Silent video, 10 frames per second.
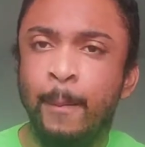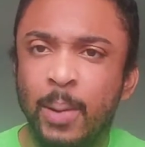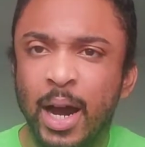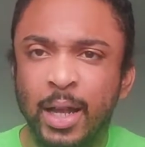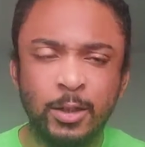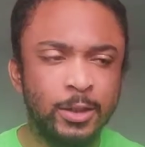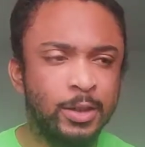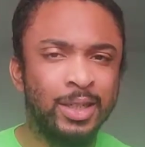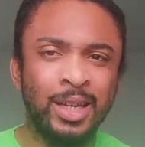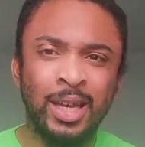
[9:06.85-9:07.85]
But
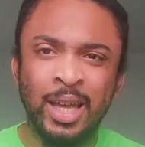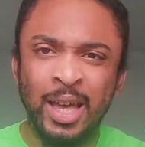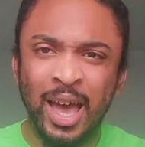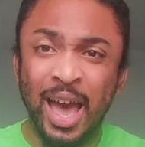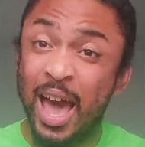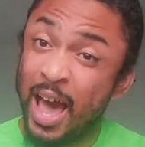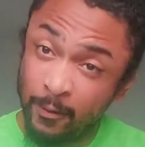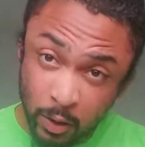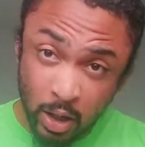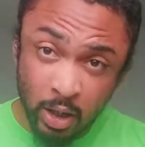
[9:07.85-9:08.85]

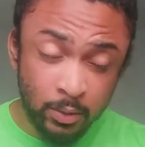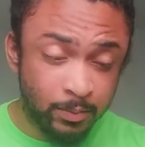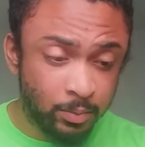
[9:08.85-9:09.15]
after